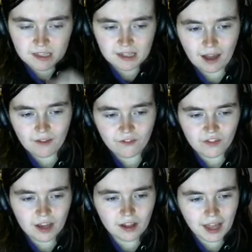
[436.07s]
I
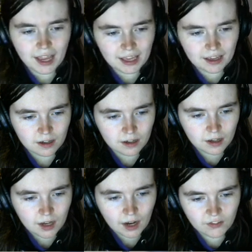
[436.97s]
feel like
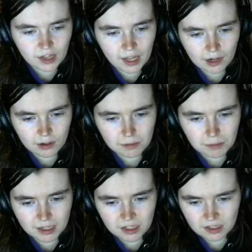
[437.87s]
I was
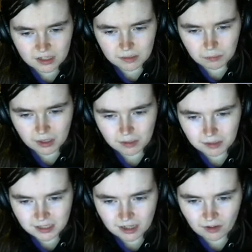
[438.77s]
meant to express
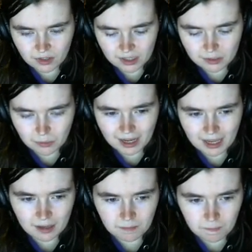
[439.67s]
myself this way.